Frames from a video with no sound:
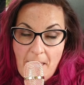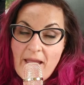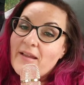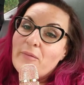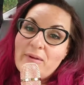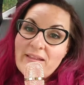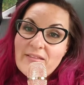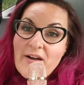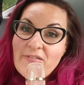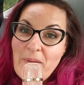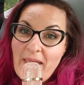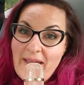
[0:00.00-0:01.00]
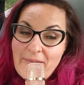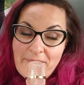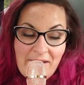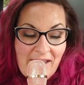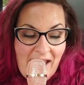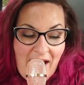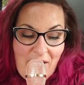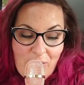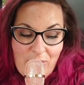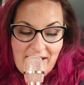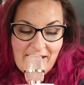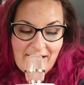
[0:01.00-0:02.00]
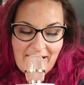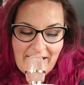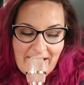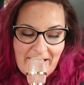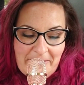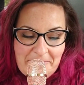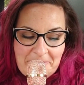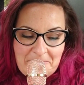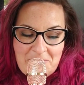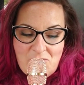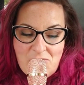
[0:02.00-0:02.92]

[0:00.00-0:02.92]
I, we love Pam. We um,